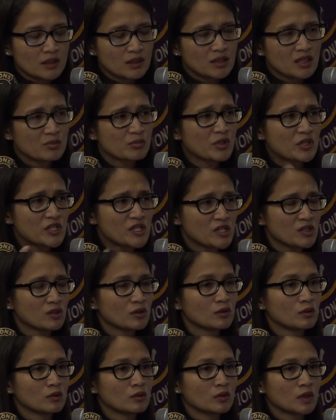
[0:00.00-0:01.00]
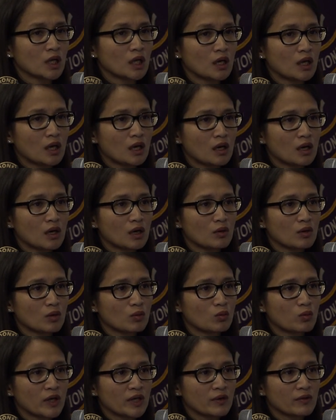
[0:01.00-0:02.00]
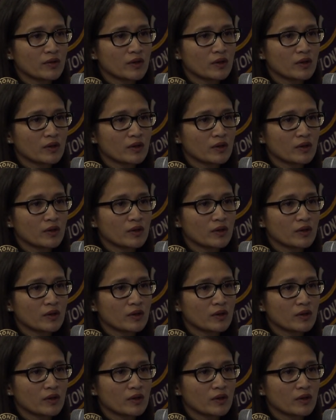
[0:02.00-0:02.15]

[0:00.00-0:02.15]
Number two, one of